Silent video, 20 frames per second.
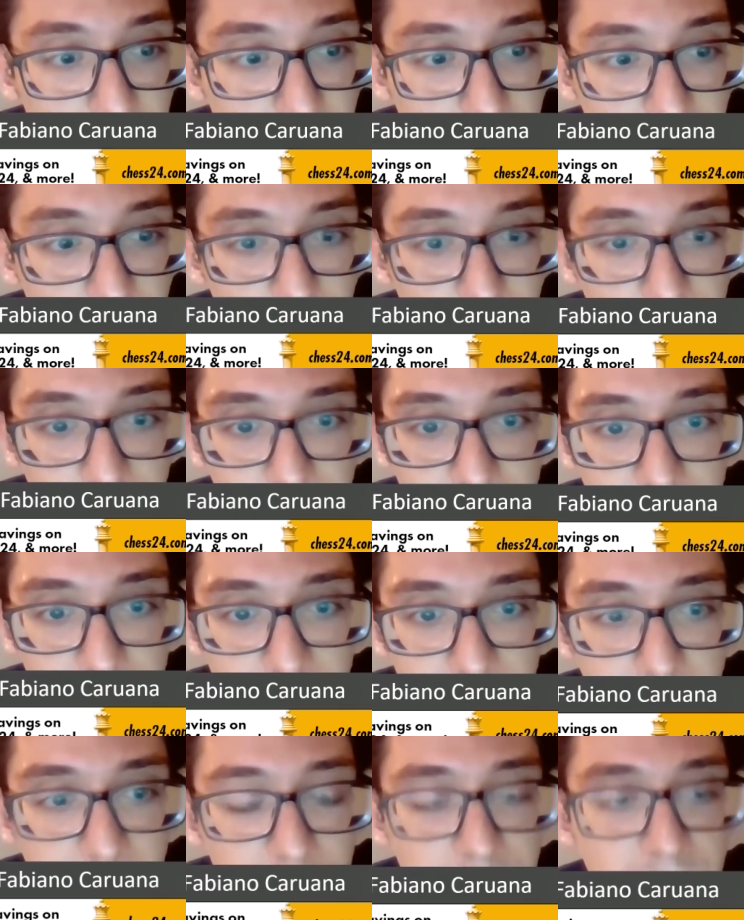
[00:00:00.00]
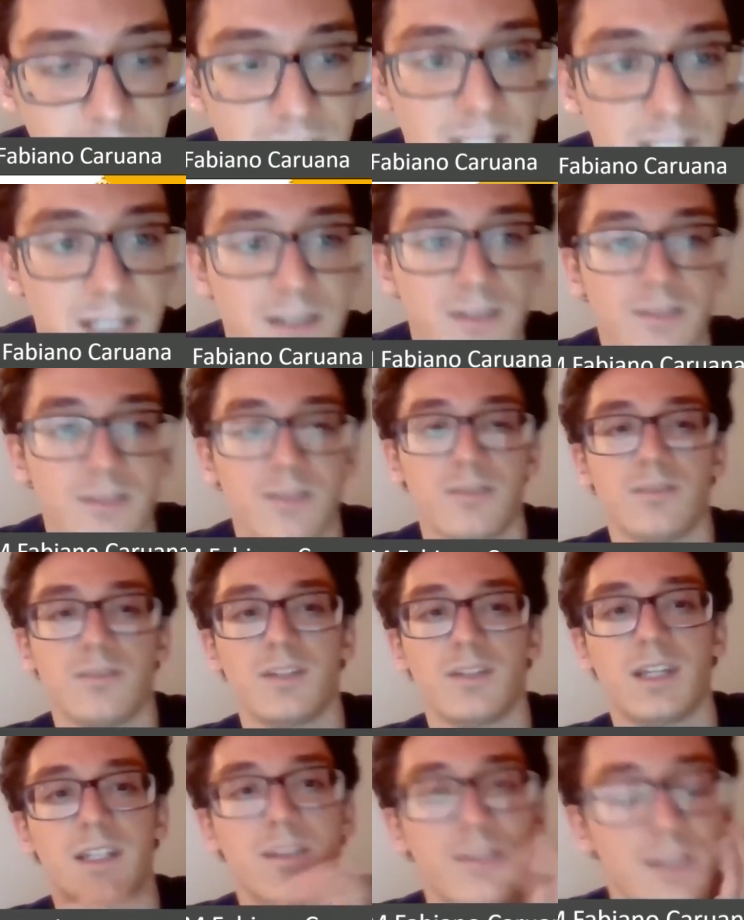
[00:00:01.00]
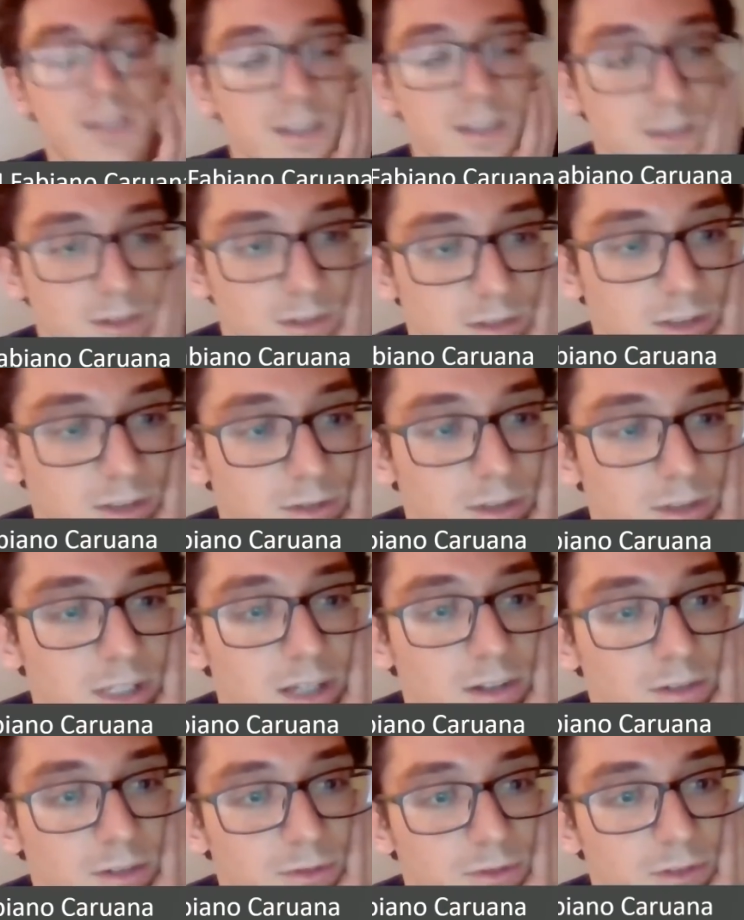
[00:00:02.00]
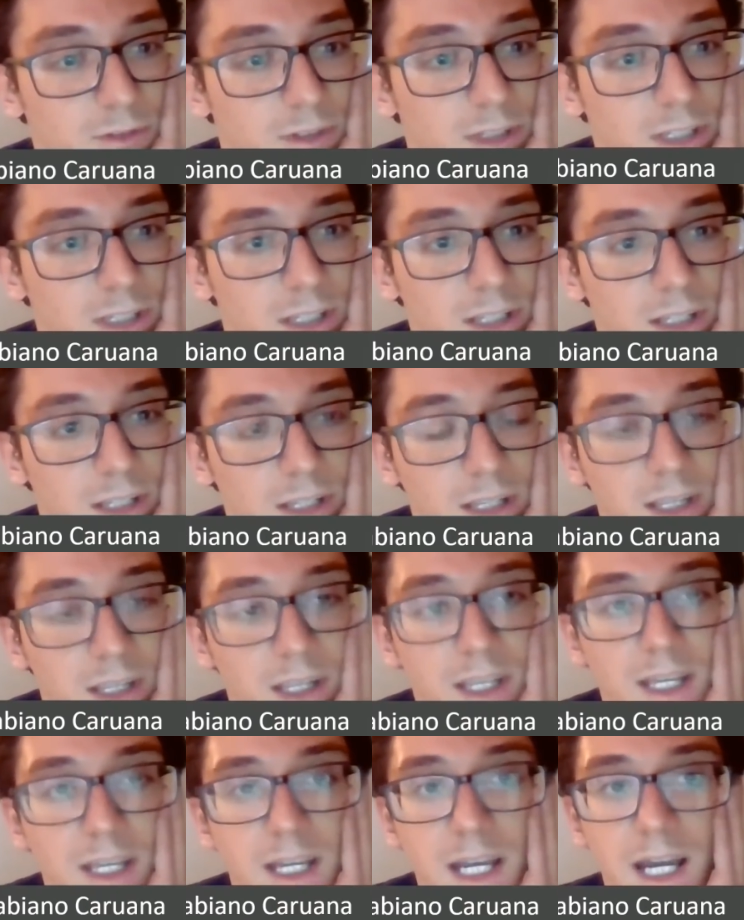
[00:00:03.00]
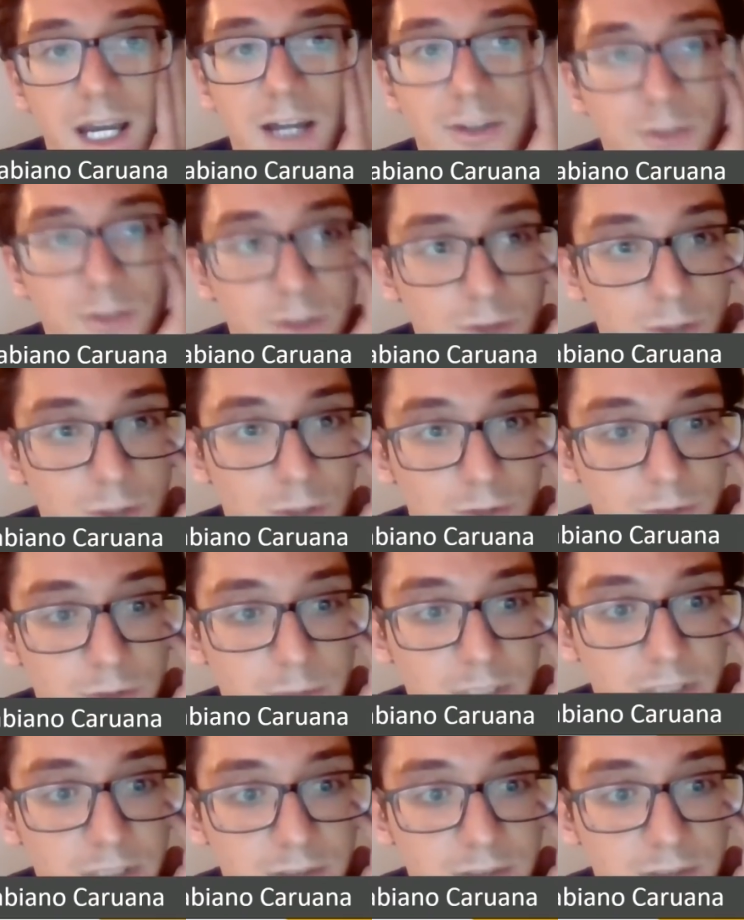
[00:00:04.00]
Okay, now I have to sack. Things are going out of control for me.